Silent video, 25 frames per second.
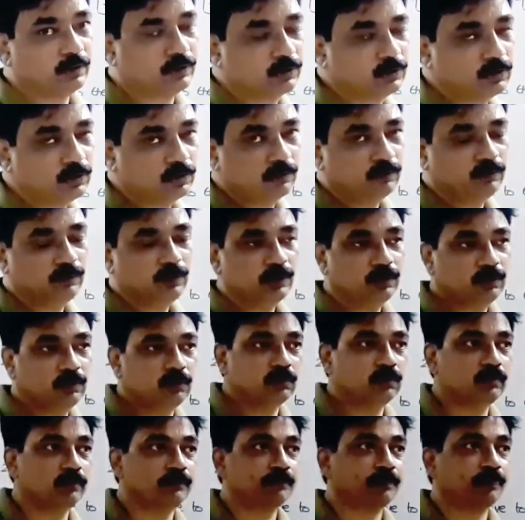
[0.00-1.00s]
So we
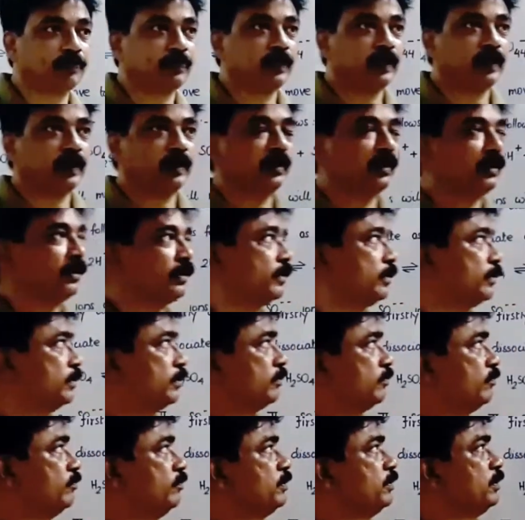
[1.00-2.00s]
know
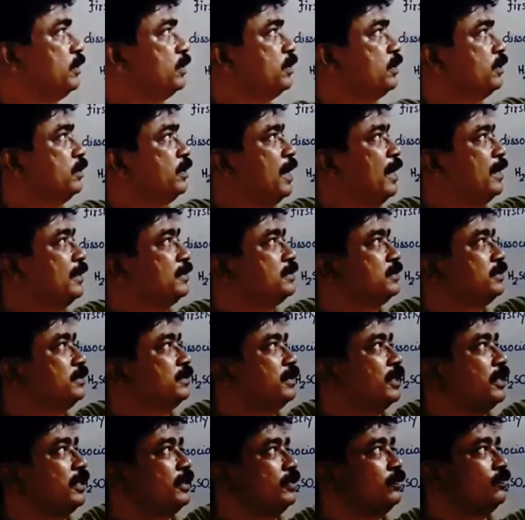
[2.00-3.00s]
we take an acid
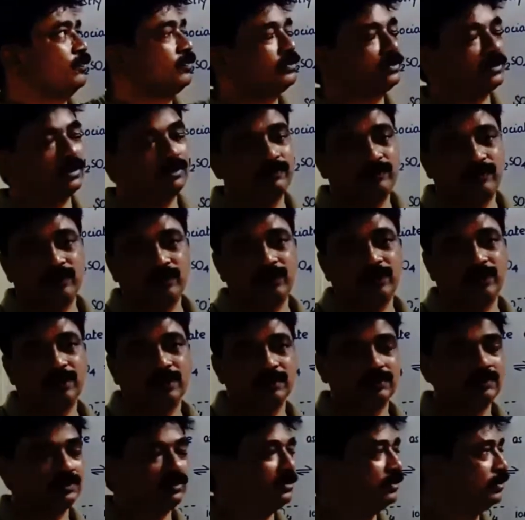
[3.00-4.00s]
dilute sulfuric
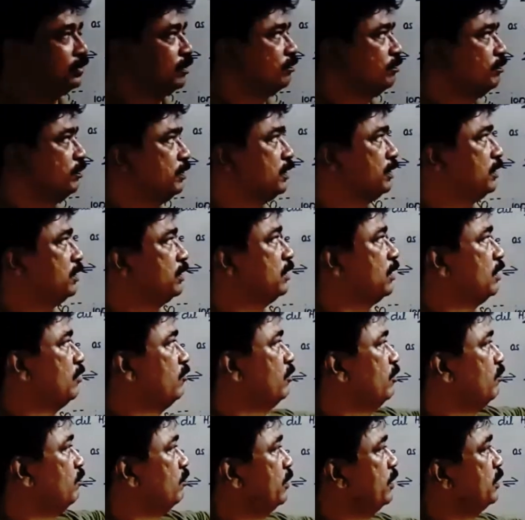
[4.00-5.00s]
acid in a beaker and
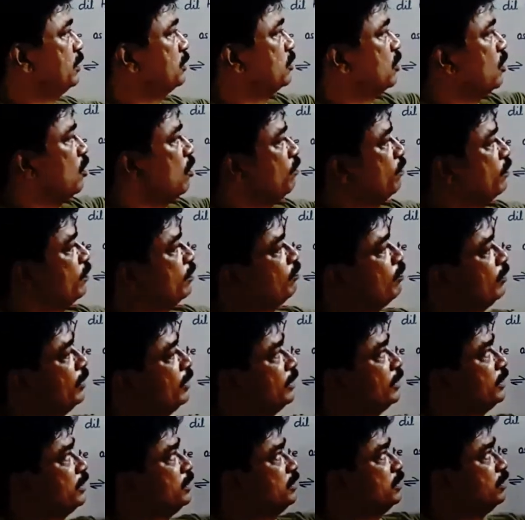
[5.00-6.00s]
we place copper
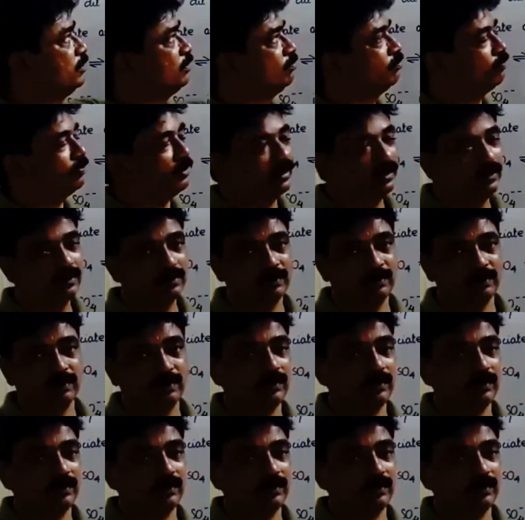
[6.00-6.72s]
plate and zinc plate,